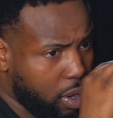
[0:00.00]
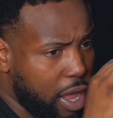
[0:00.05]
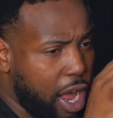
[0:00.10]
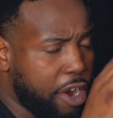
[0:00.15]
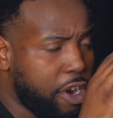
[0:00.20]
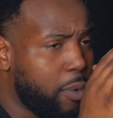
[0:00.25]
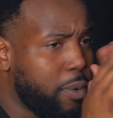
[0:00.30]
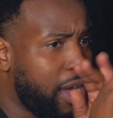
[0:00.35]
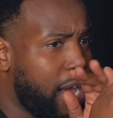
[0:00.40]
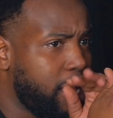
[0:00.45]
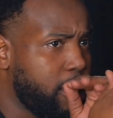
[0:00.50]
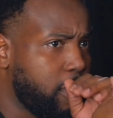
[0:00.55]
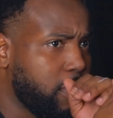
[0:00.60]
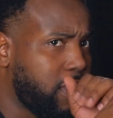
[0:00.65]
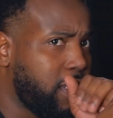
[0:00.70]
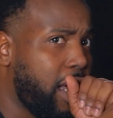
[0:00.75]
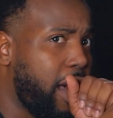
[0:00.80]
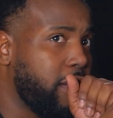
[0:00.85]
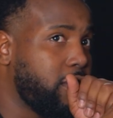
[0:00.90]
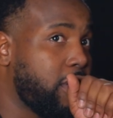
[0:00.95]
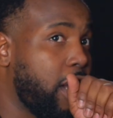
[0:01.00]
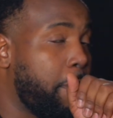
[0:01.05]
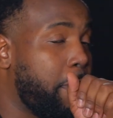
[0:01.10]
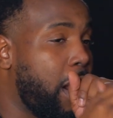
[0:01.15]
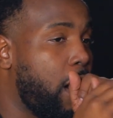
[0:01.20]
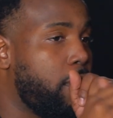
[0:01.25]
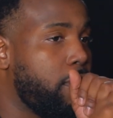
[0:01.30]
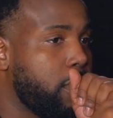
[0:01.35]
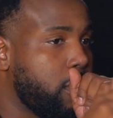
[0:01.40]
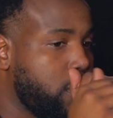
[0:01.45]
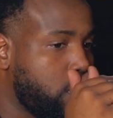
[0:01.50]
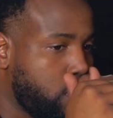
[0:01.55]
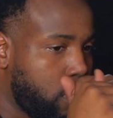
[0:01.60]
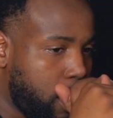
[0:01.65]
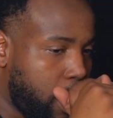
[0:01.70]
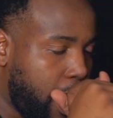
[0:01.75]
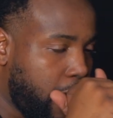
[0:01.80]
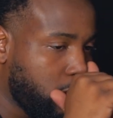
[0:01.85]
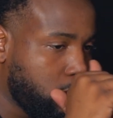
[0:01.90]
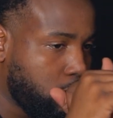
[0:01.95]
I know we got a little sidetrack, but
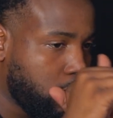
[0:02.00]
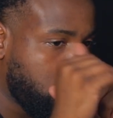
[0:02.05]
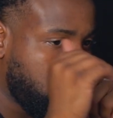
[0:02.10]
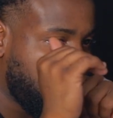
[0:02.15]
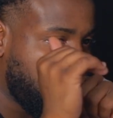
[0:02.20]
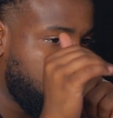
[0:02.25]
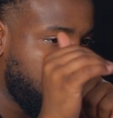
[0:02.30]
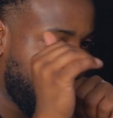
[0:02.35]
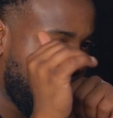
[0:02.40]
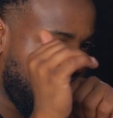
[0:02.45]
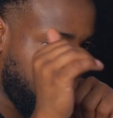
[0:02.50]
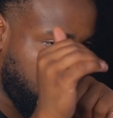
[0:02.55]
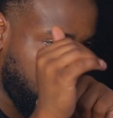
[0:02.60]
I really did want to